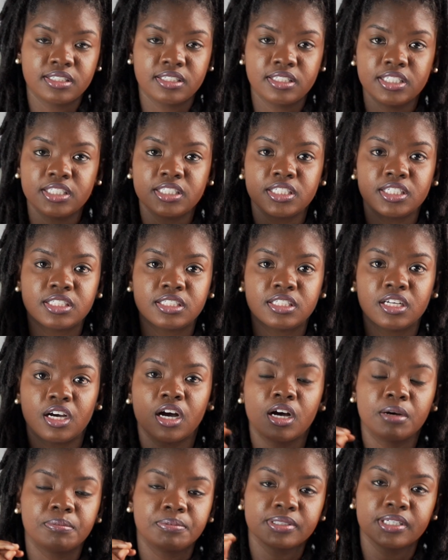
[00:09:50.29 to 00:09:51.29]
this is the
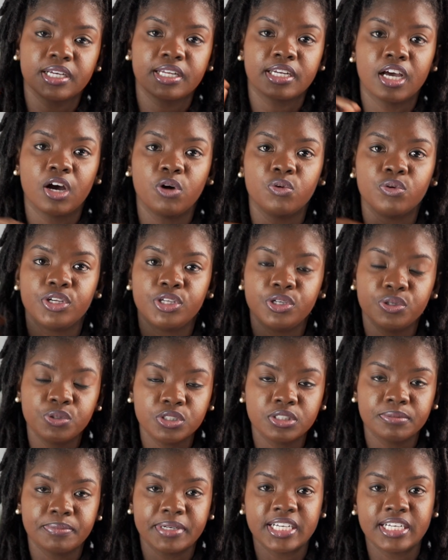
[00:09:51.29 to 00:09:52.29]
option that we
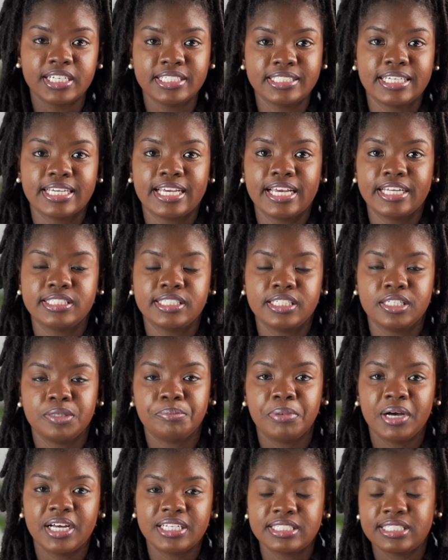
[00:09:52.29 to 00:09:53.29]
use, because you get to
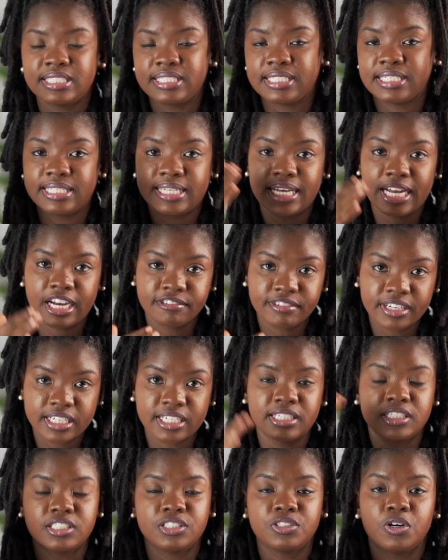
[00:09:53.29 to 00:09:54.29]
deposit it
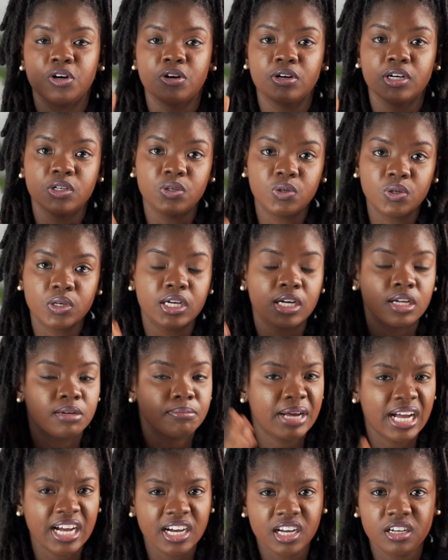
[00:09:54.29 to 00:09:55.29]
directly to our local
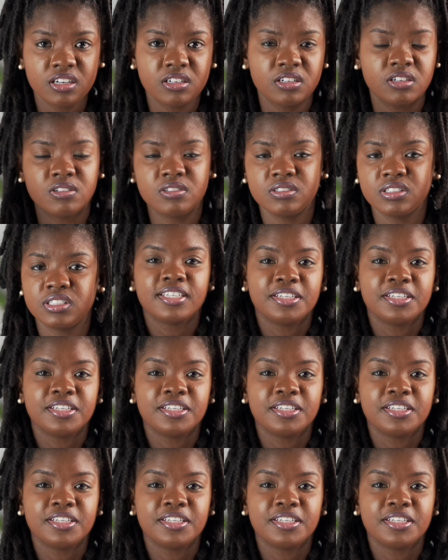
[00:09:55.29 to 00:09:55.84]
bank accounts,